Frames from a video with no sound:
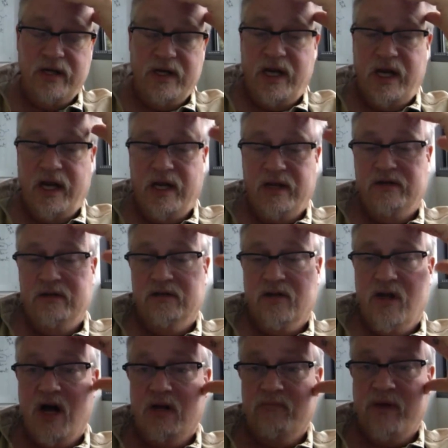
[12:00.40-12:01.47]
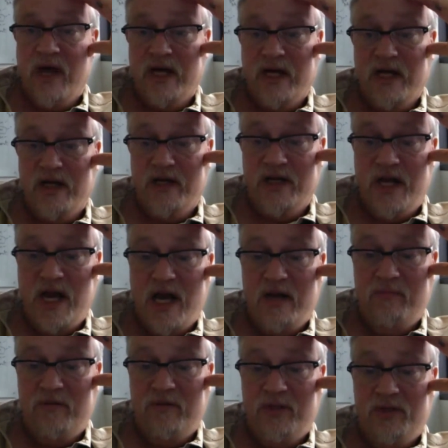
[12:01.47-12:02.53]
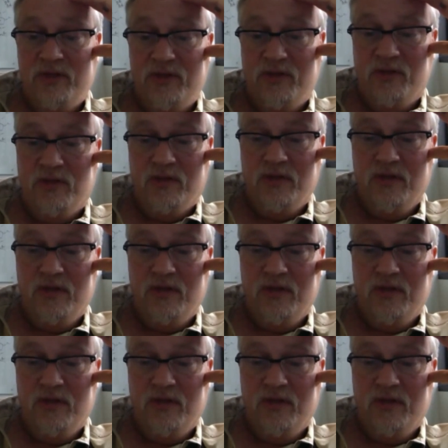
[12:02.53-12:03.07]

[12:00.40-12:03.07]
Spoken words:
and log back into the admin tool.